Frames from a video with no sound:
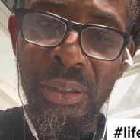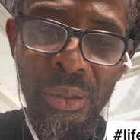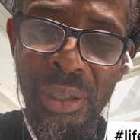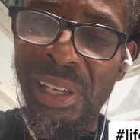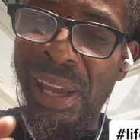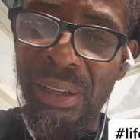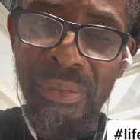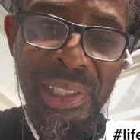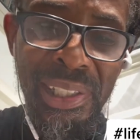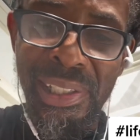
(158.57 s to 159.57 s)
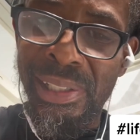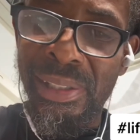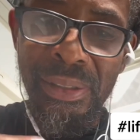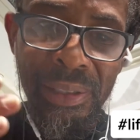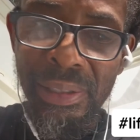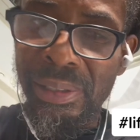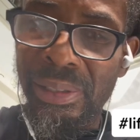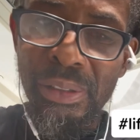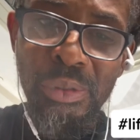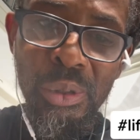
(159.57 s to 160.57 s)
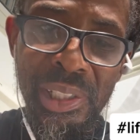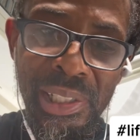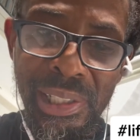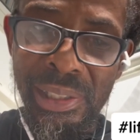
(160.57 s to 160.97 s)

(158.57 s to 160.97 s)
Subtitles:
you know, a lot of it is just foolishness.